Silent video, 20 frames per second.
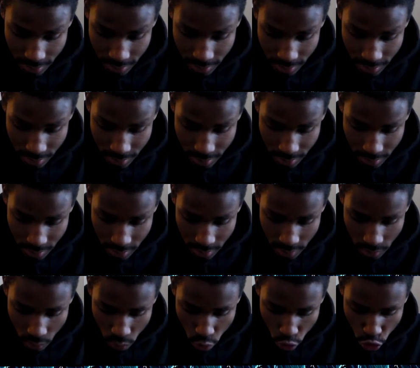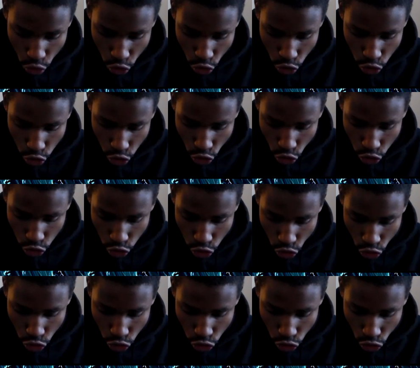
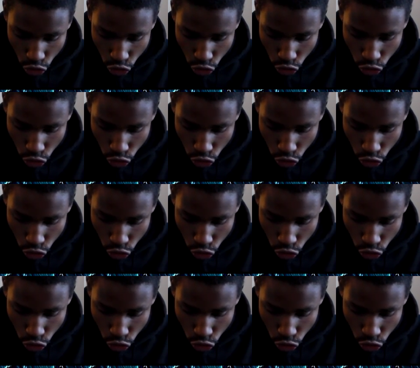(silence)